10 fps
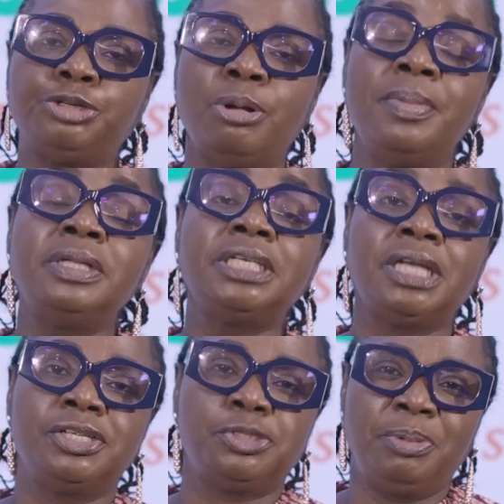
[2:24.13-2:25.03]

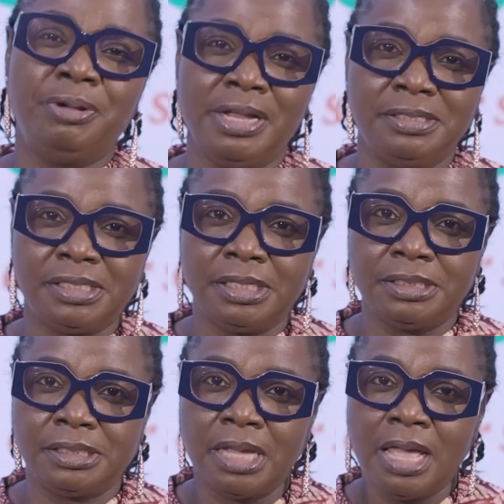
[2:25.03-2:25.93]
traumatic
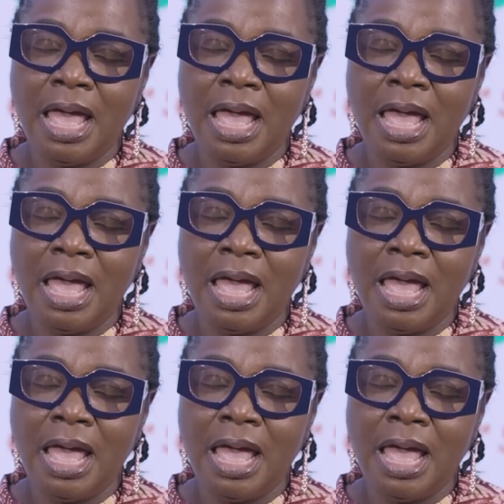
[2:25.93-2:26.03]
experiences